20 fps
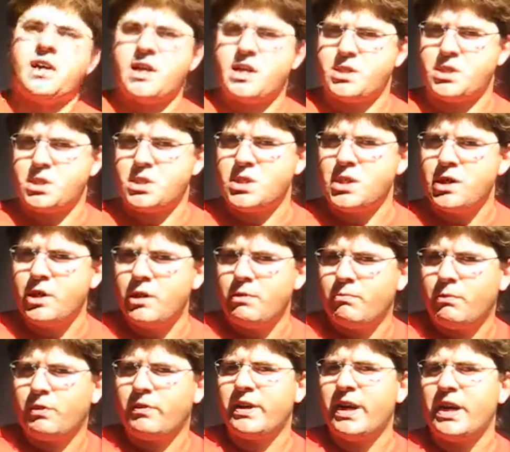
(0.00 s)
is.
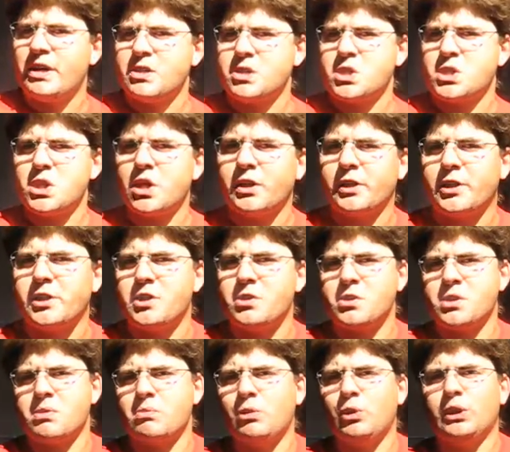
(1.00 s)
But when I started
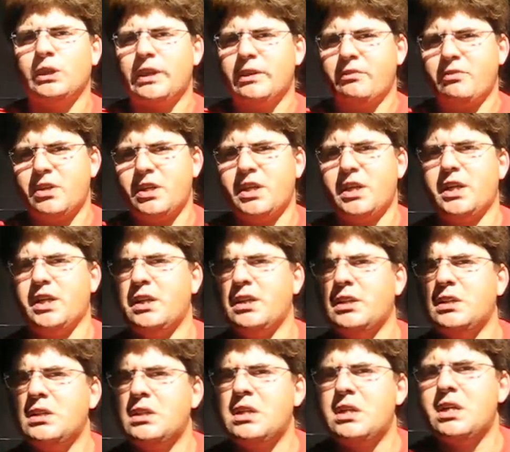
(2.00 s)
using multi-threading,
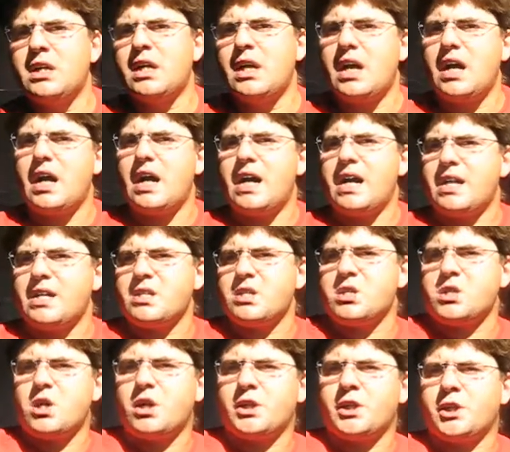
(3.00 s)
I
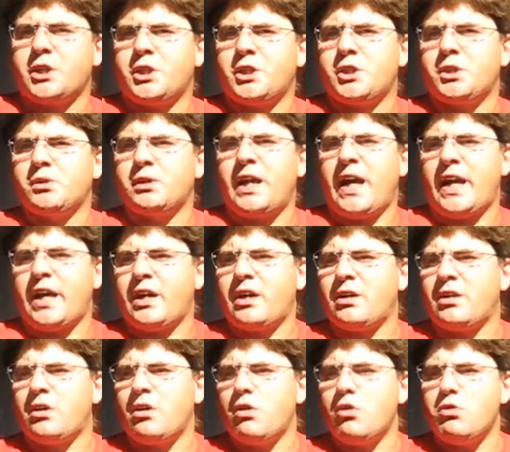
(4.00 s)
started to like
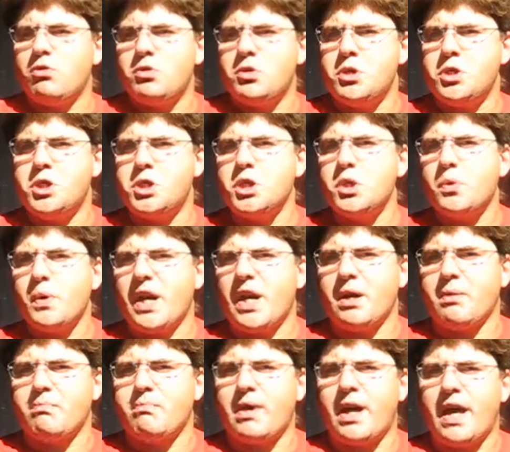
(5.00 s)
really
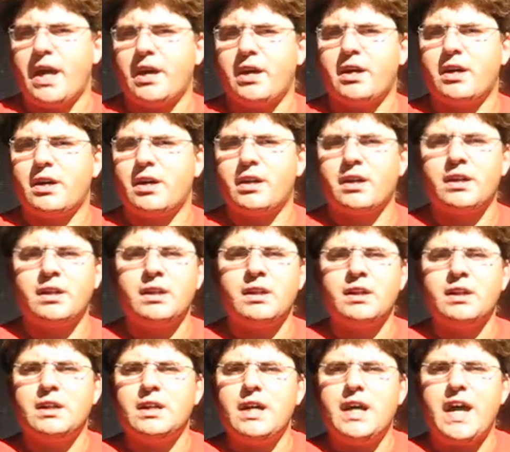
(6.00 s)
make
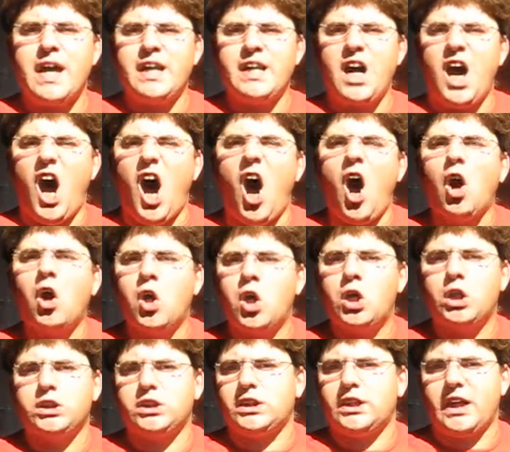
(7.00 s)
an
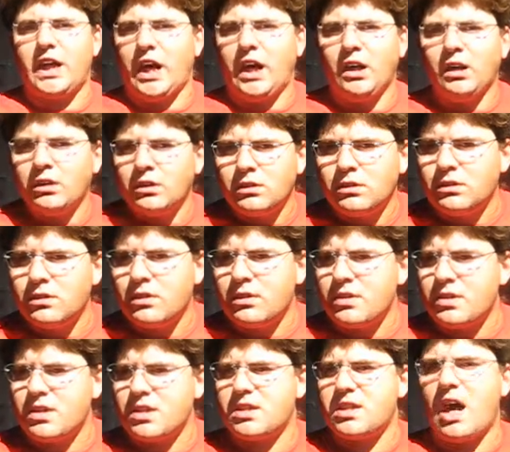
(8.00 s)
ugly
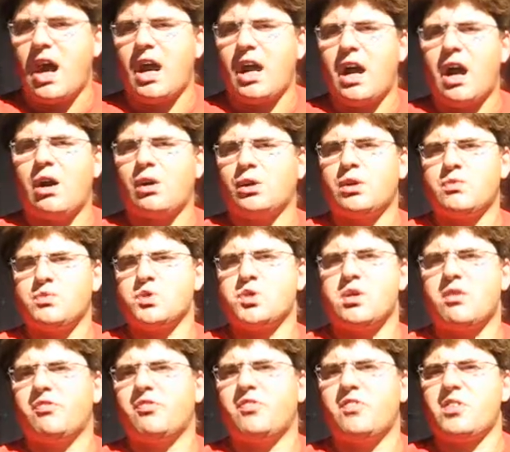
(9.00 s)
thing out of
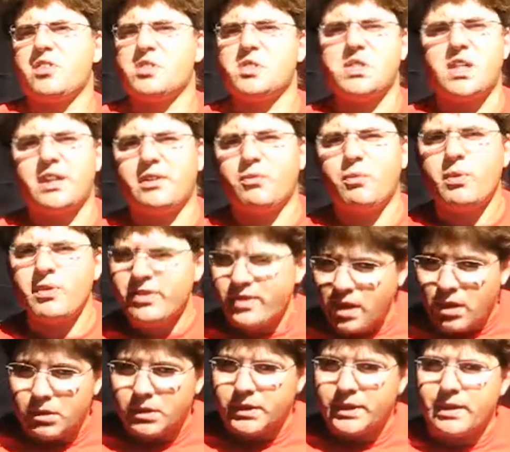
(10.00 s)
softwares that
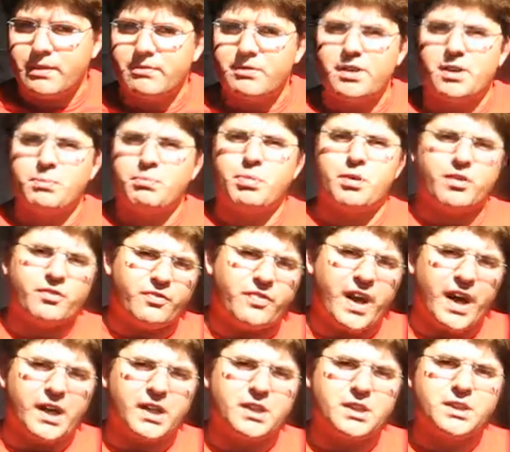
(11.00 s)
without them were
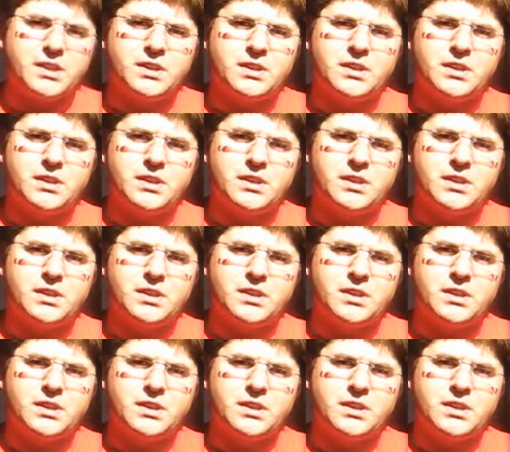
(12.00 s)
perfect.